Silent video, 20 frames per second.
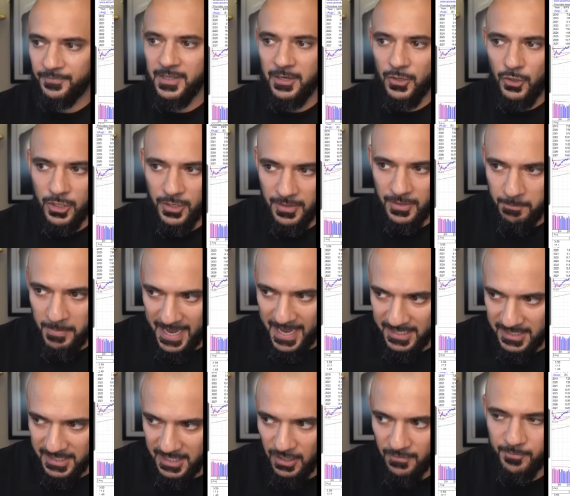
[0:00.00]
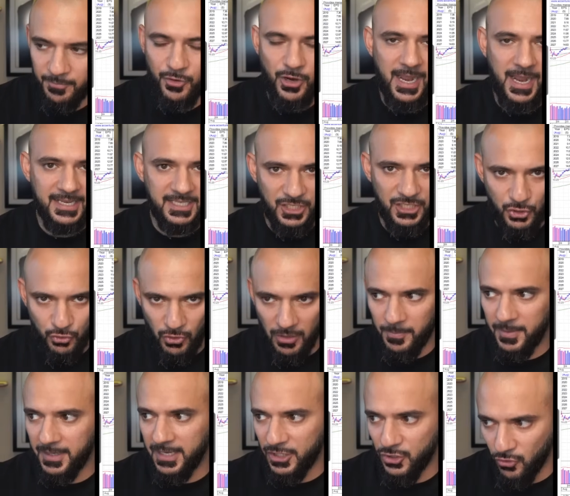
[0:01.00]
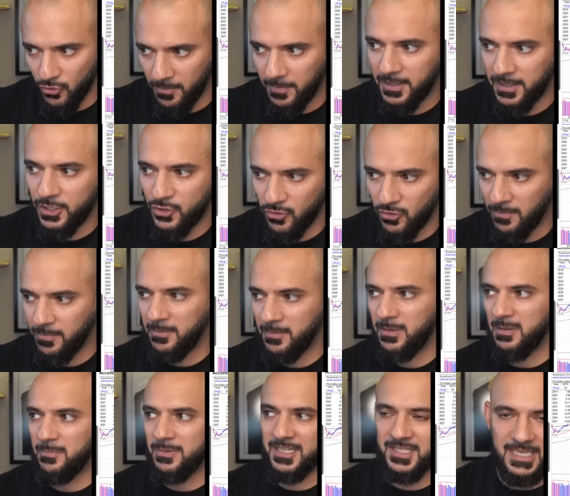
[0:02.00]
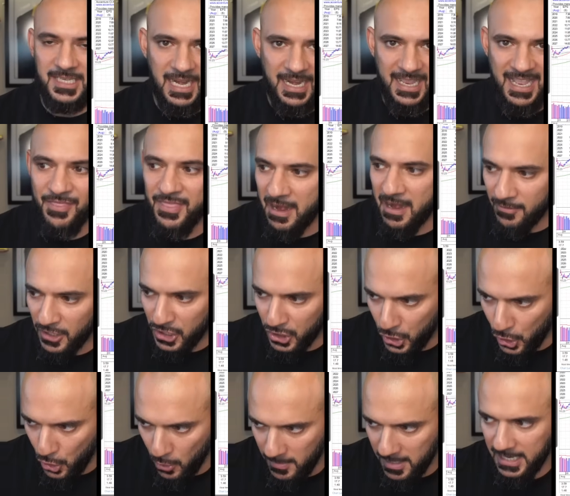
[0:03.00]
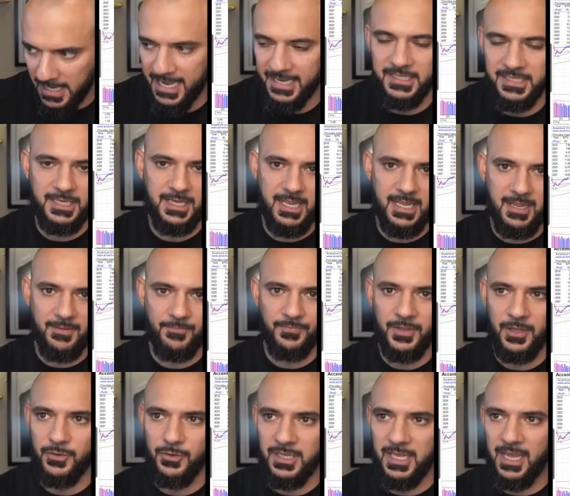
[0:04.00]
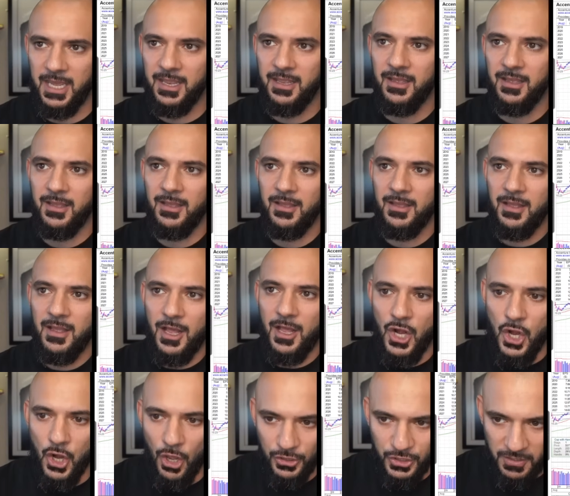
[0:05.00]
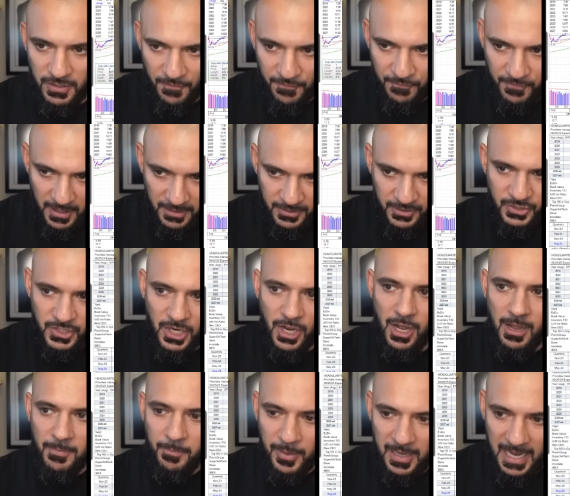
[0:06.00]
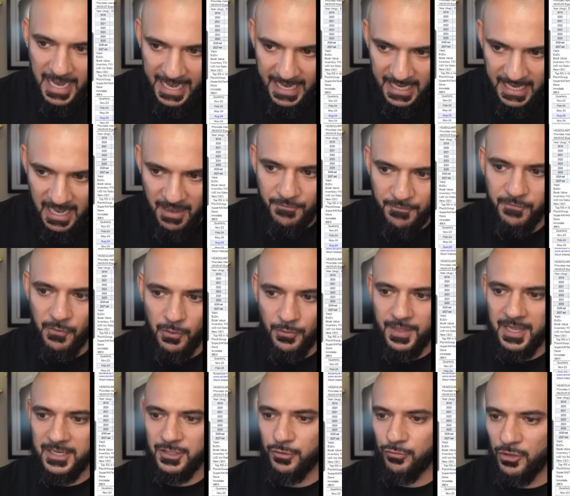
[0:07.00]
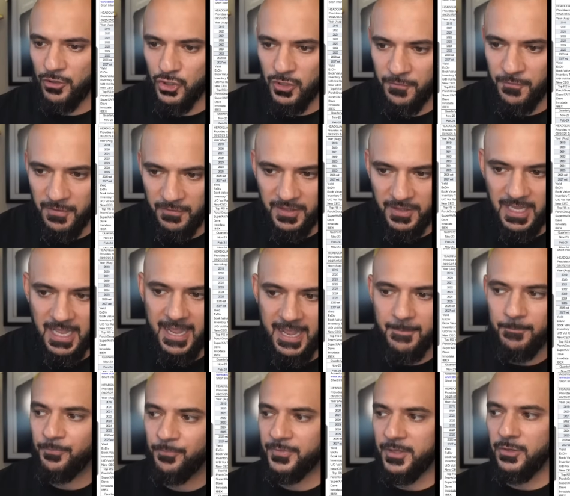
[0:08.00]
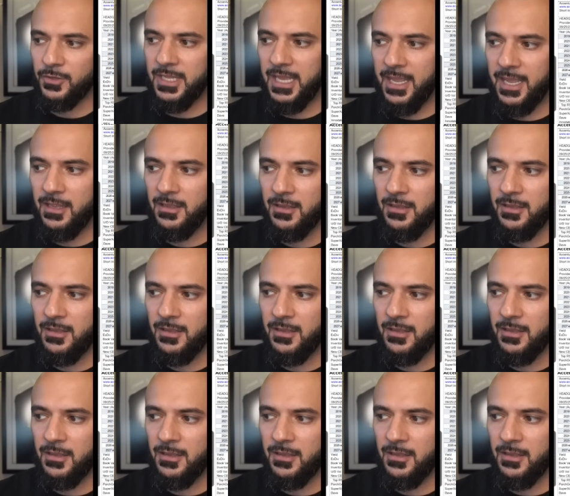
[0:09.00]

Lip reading: Look at the basing of price. It's dropping, it's dropping, it's dropping. People are selling it. They're accumulating it, okay? Lots of funds are playing it, 4,358, okay?